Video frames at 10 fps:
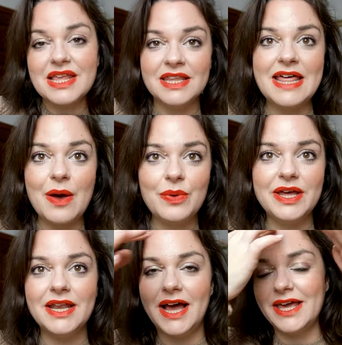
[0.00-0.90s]
that
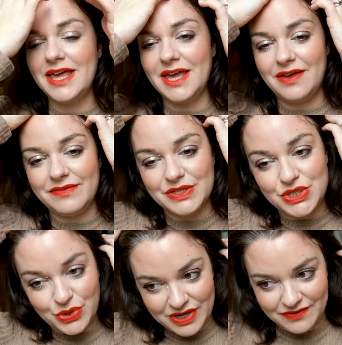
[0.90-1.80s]
one I gave
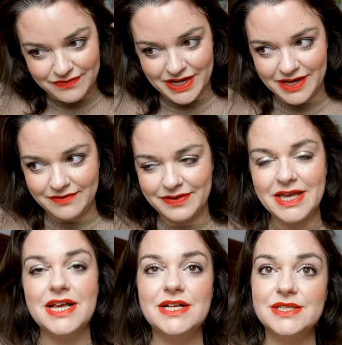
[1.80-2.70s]
two out of five.
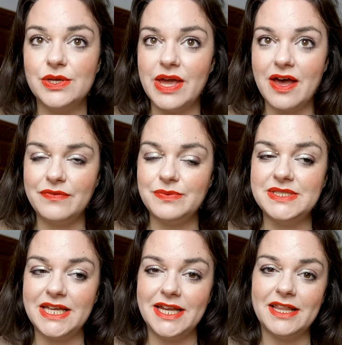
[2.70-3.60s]
So yeah, if you've
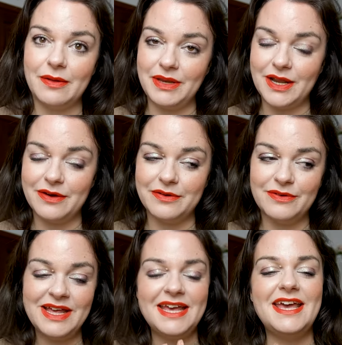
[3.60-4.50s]
seen it, let me
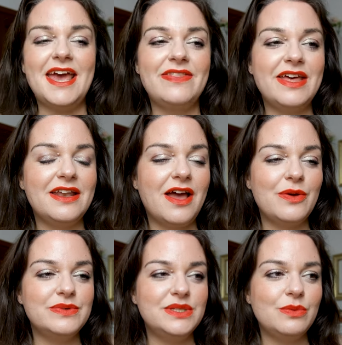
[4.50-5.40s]
know. And then I
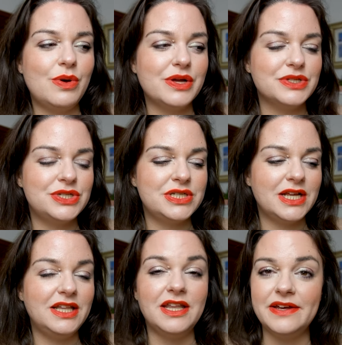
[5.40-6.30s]
also watched
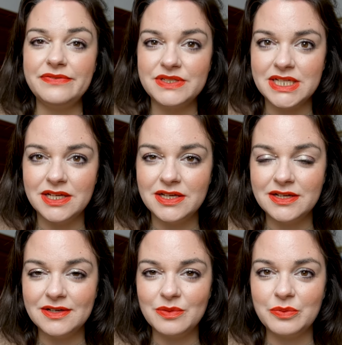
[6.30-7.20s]
Lift
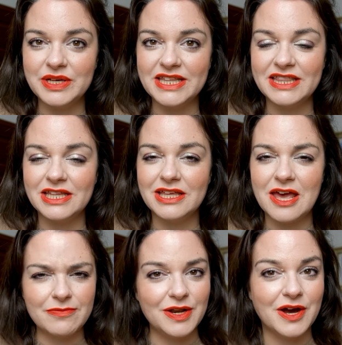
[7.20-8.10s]
with
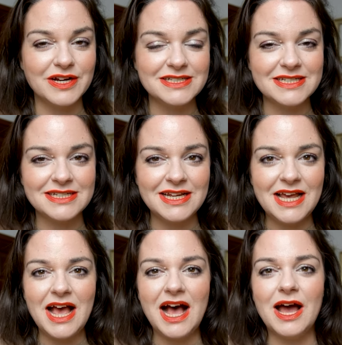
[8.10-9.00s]
Kevin Hart.
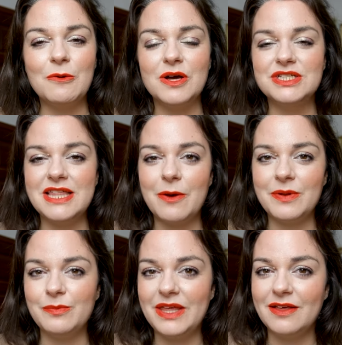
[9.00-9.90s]
I watched that
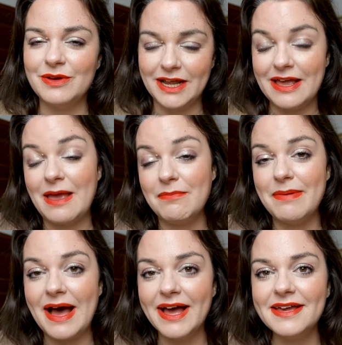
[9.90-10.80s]
when we when I came
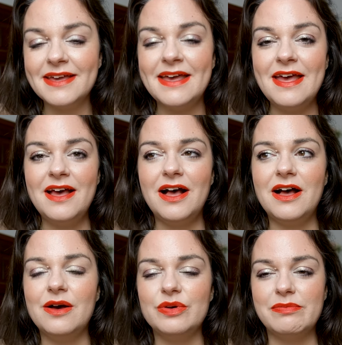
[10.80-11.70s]
back
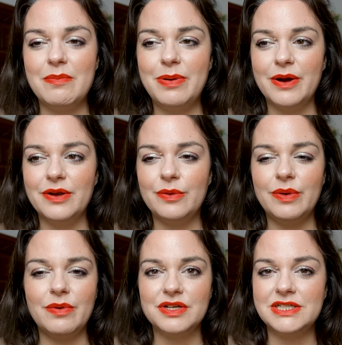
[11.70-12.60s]
uh, with my partner. We
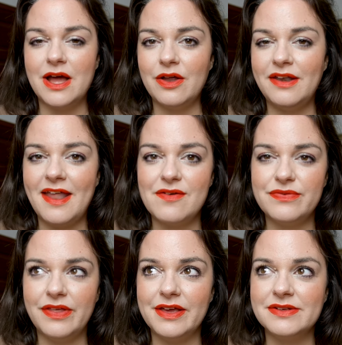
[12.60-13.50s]
watched that on
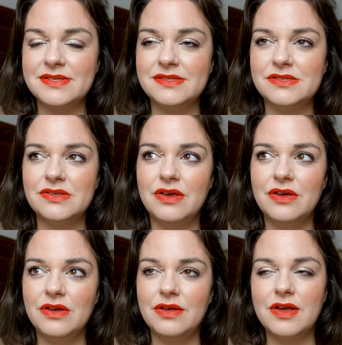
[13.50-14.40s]
Netflix
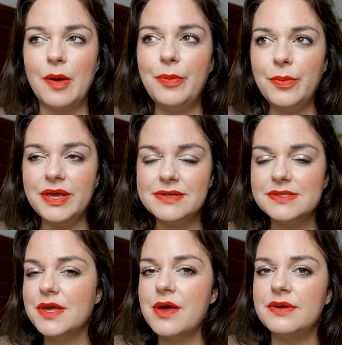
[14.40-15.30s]
a couple
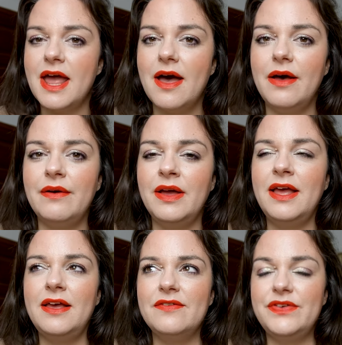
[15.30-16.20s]
weeks ago now.
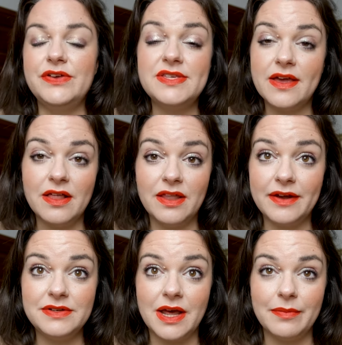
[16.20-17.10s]
Feels like a
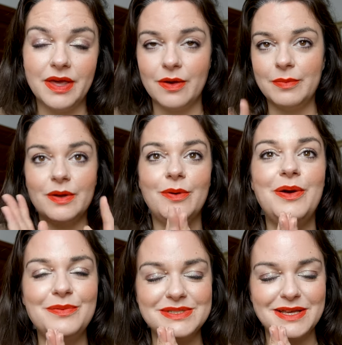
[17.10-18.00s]
lifetime ago, but
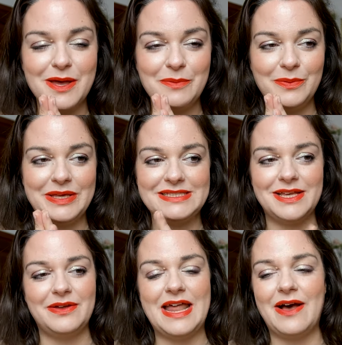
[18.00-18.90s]
it was a couple weeks
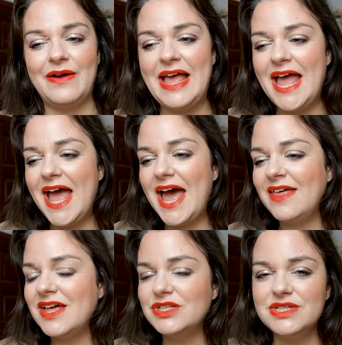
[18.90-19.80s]
ago now.
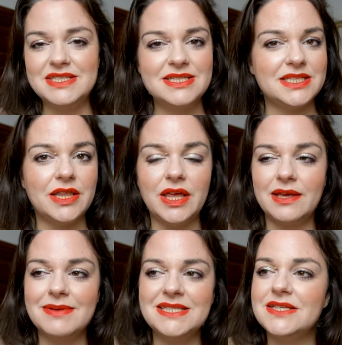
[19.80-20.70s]
And that's just a
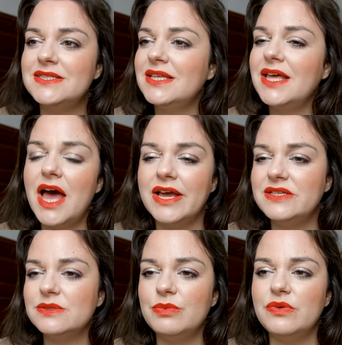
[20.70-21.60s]
silly, it's a silly
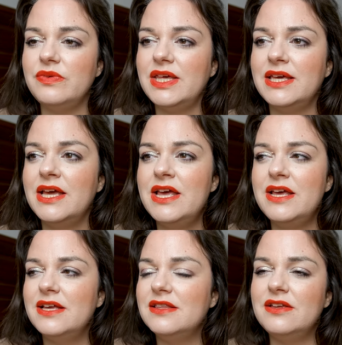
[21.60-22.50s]
heist movie.
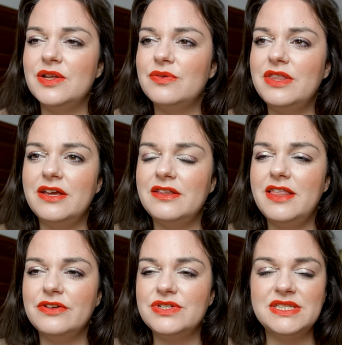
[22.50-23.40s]
You know, they,
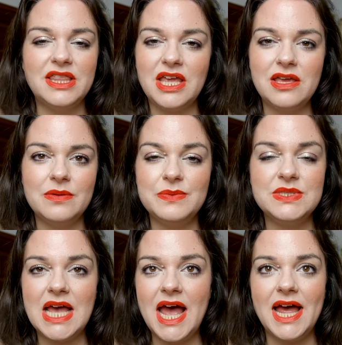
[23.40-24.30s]
they're just
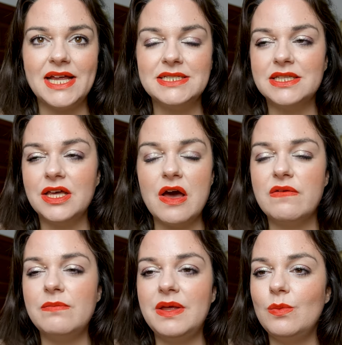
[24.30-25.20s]
thieves and the
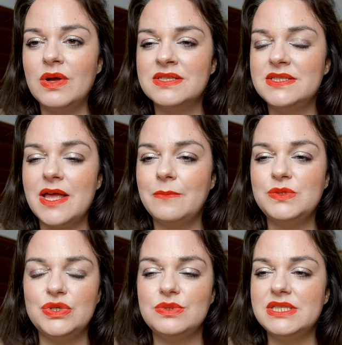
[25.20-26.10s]
government wants them
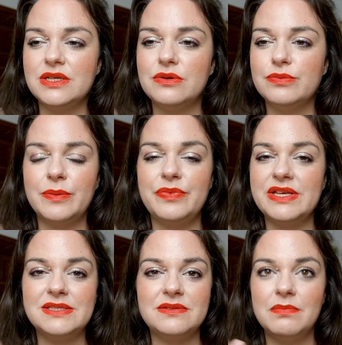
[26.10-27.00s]
to steal from
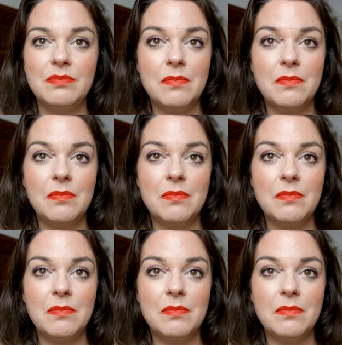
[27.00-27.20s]
this